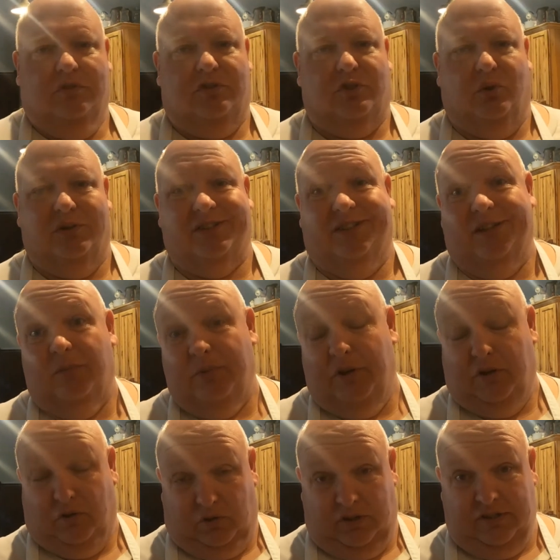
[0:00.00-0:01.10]
So it's a little
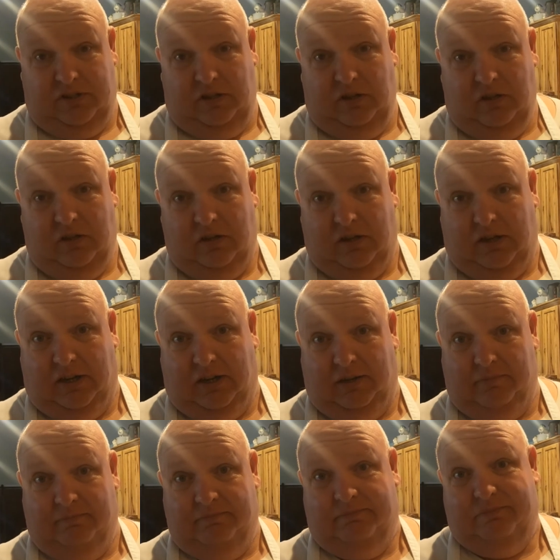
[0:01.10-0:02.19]
bit noisy.
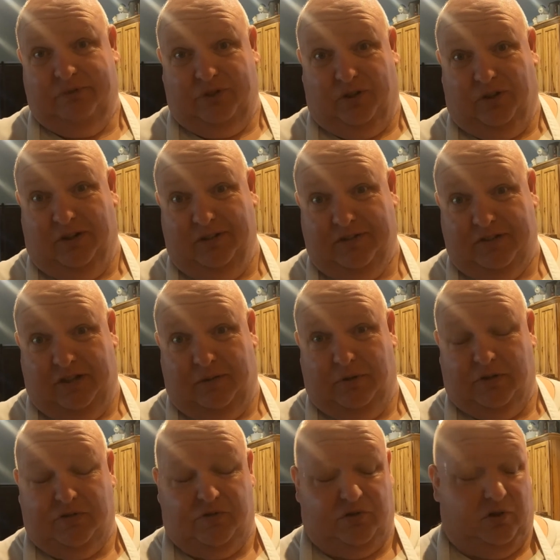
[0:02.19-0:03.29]
Um, sorry, stand
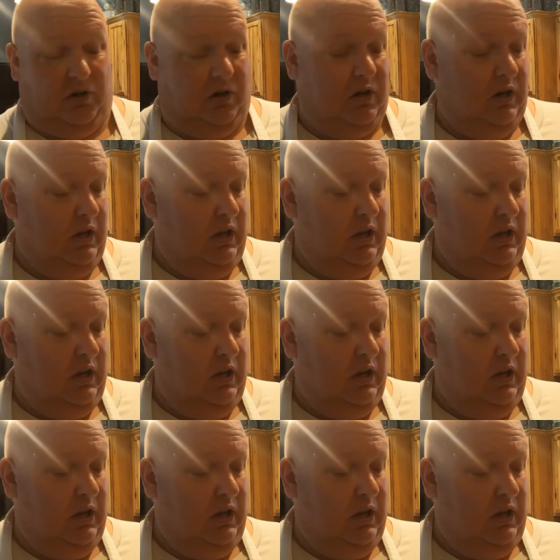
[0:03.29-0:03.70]
mixers are.